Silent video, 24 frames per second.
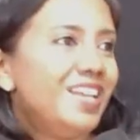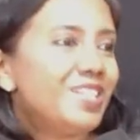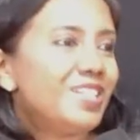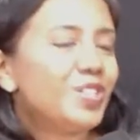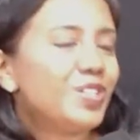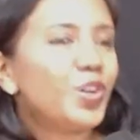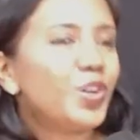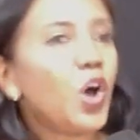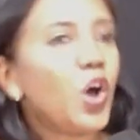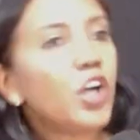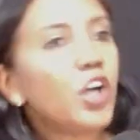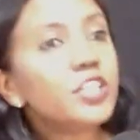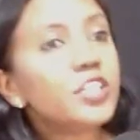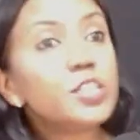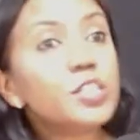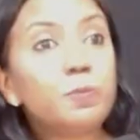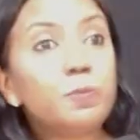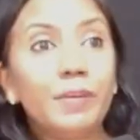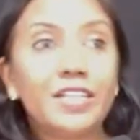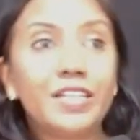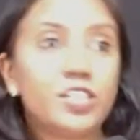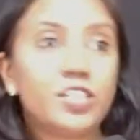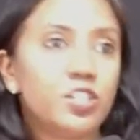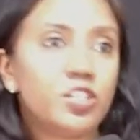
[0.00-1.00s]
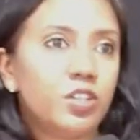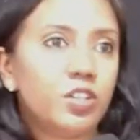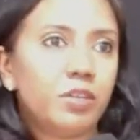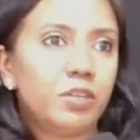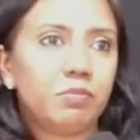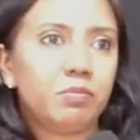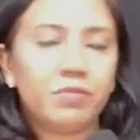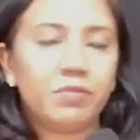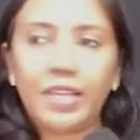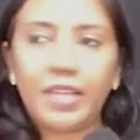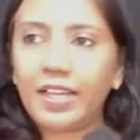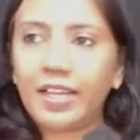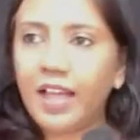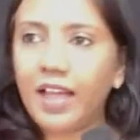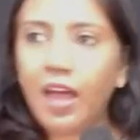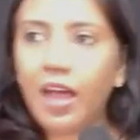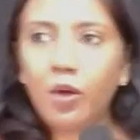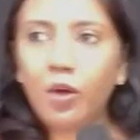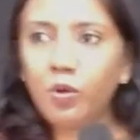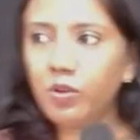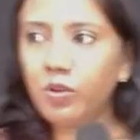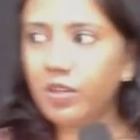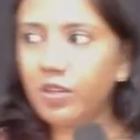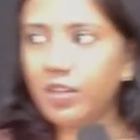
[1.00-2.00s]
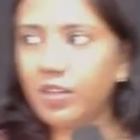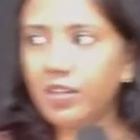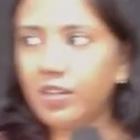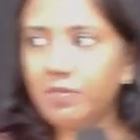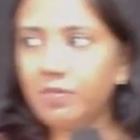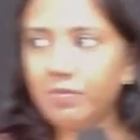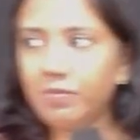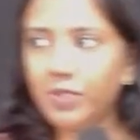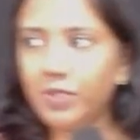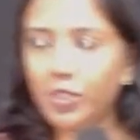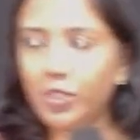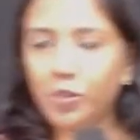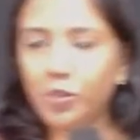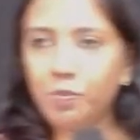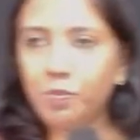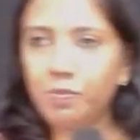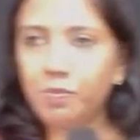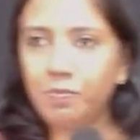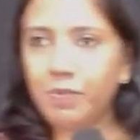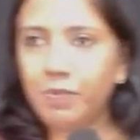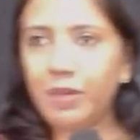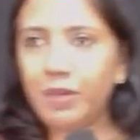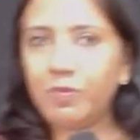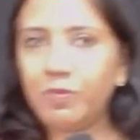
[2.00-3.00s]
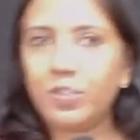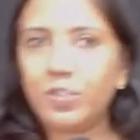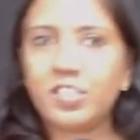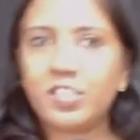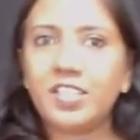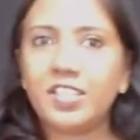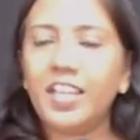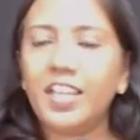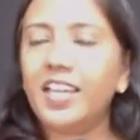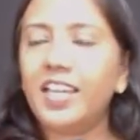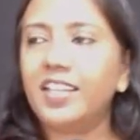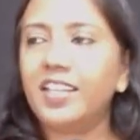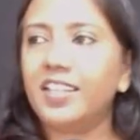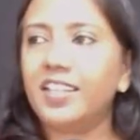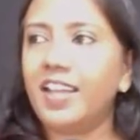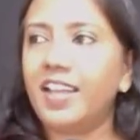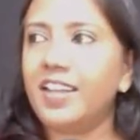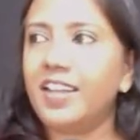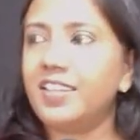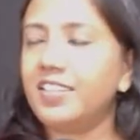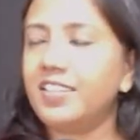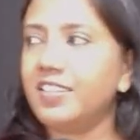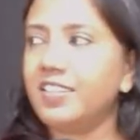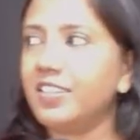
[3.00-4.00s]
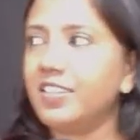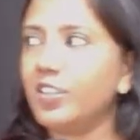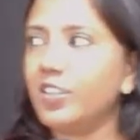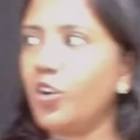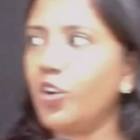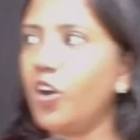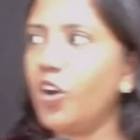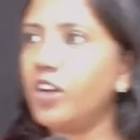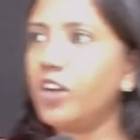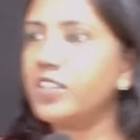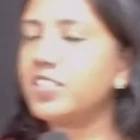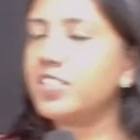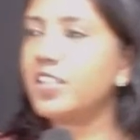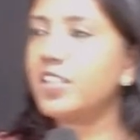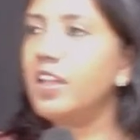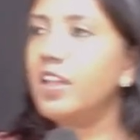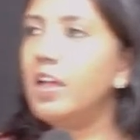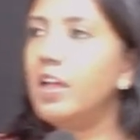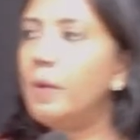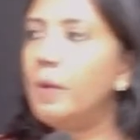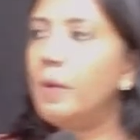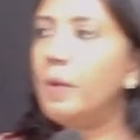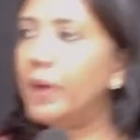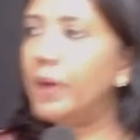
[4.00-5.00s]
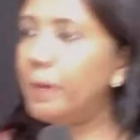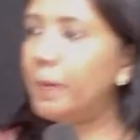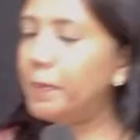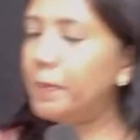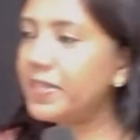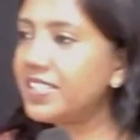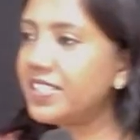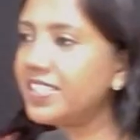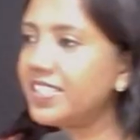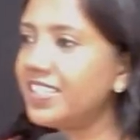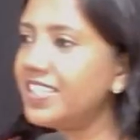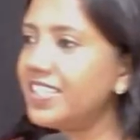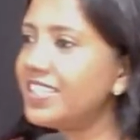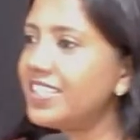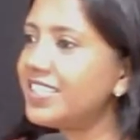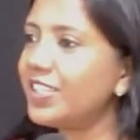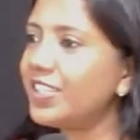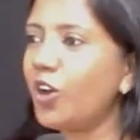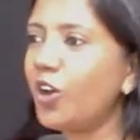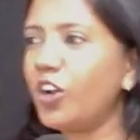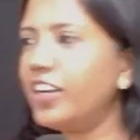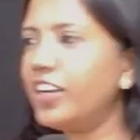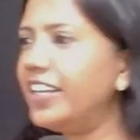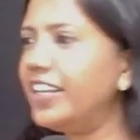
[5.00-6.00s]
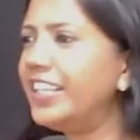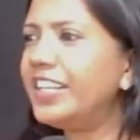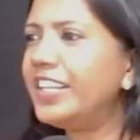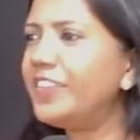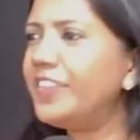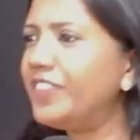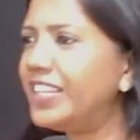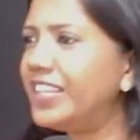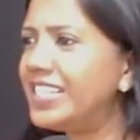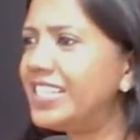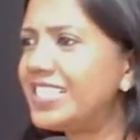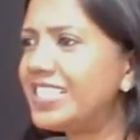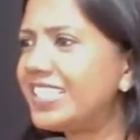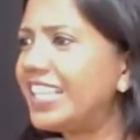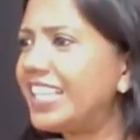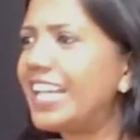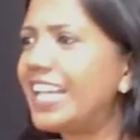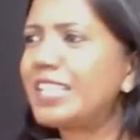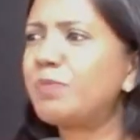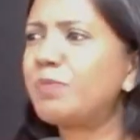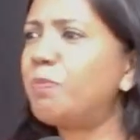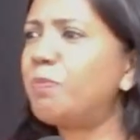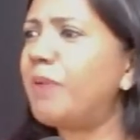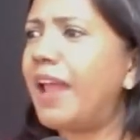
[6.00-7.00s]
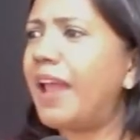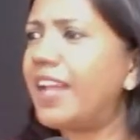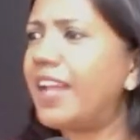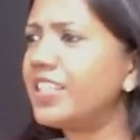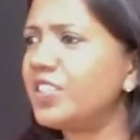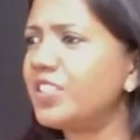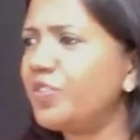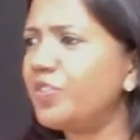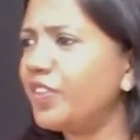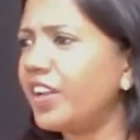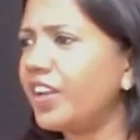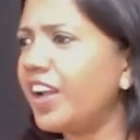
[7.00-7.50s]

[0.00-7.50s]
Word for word: So God speaks to him, like how uh, you know Prem was saying that uh, God's purposes. He already reveals He has plans for